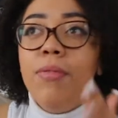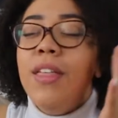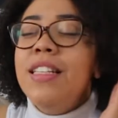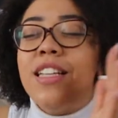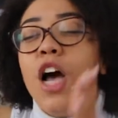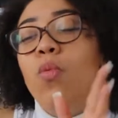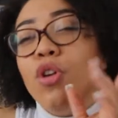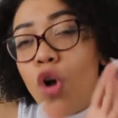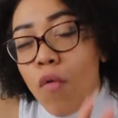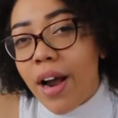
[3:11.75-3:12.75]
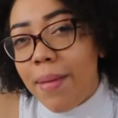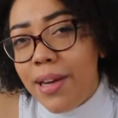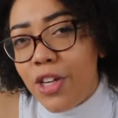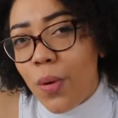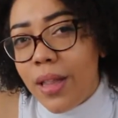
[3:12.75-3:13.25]
This is, I would not
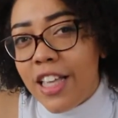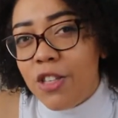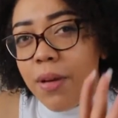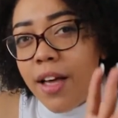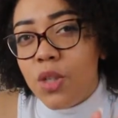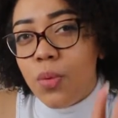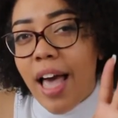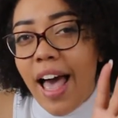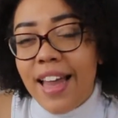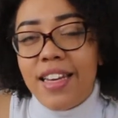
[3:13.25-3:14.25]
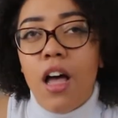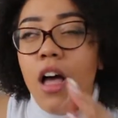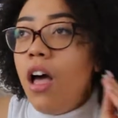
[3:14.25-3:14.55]
recommend doing this because we had